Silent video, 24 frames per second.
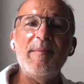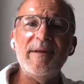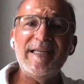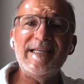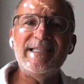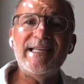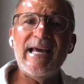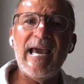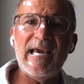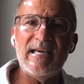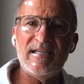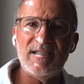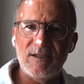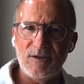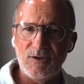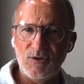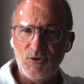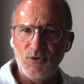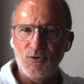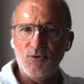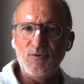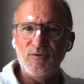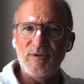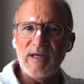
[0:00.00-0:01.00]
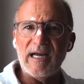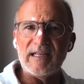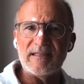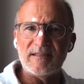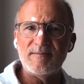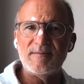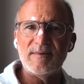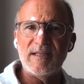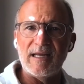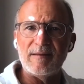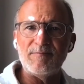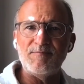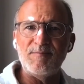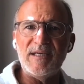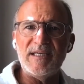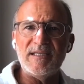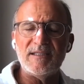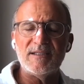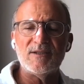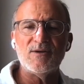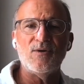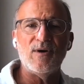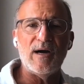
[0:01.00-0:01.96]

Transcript: many days to do that that piece.